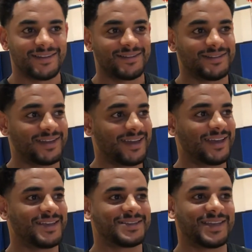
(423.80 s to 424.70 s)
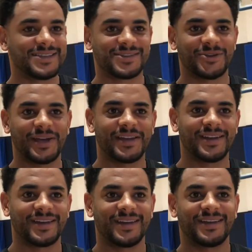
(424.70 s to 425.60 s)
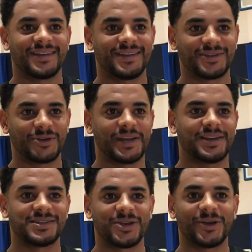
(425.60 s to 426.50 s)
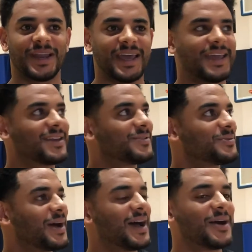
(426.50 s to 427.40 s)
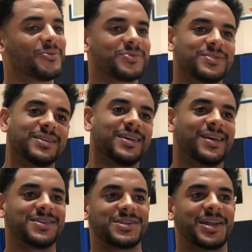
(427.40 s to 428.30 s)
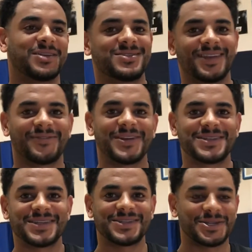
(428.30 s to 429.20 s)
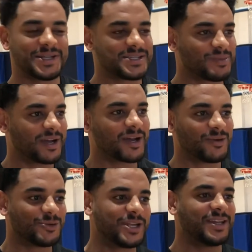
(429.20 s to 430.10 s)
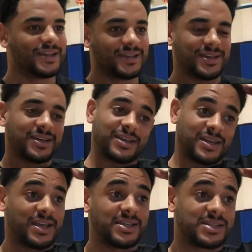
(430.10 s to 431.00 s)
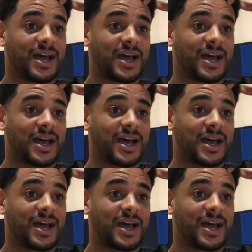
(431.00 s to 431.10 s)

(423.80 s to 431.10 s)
Yeah, he's created his own lane. Shout out Sneaker Ventures, that's my guy Woody. He's